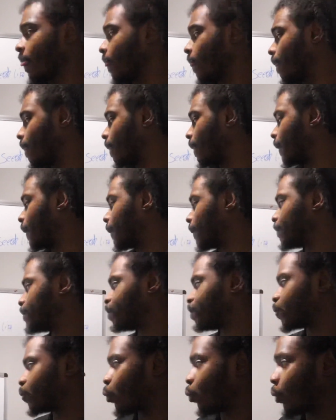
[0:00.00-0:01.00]
Now,
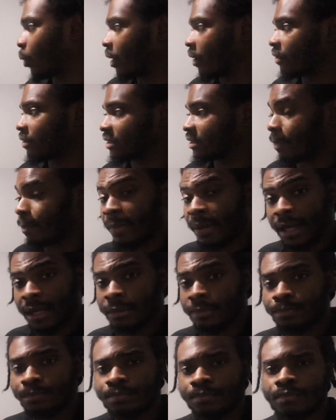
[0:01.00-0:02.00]
whereas the man
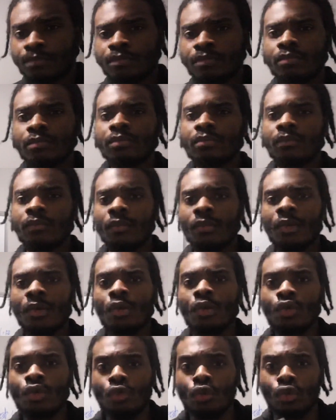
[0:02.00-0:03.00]

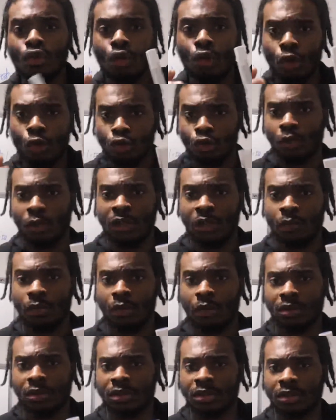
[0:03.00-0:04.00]
who knows what he
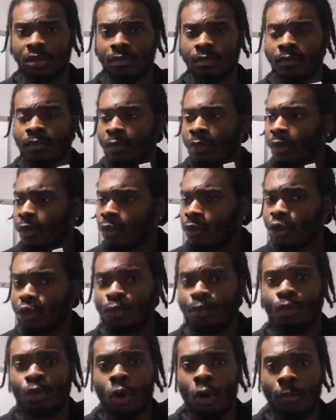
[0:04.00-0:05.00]
wants, who's
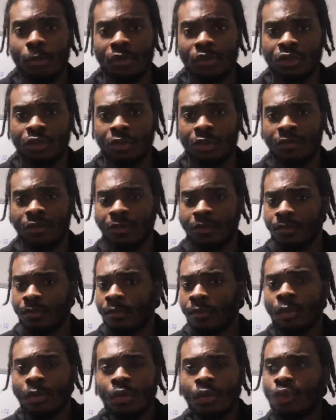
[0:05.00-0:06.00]
purpose driven,
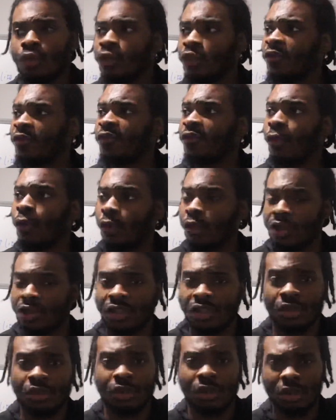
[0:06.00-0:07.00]
whose focus
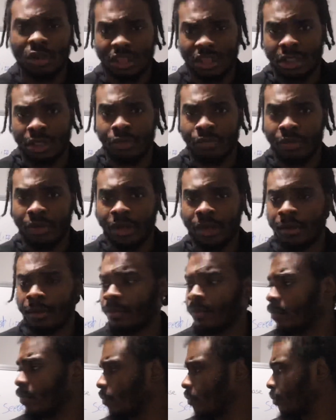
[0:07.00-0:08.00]
is on his career,
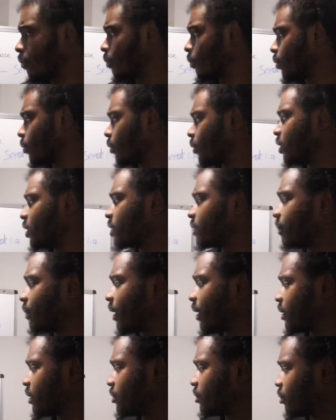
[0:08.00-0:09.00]
his
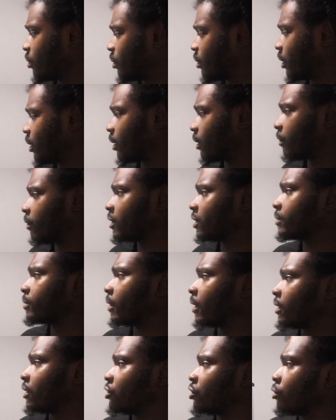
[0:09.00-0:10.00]
mind is not there. His
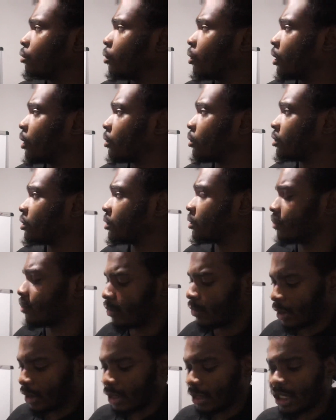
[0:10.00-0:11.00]
mind is somewhere else.
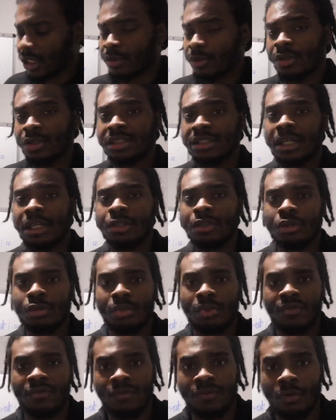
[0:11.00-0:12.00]
And that's what I was telling you
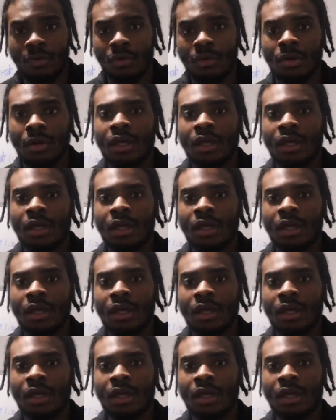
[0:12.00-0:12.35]
before.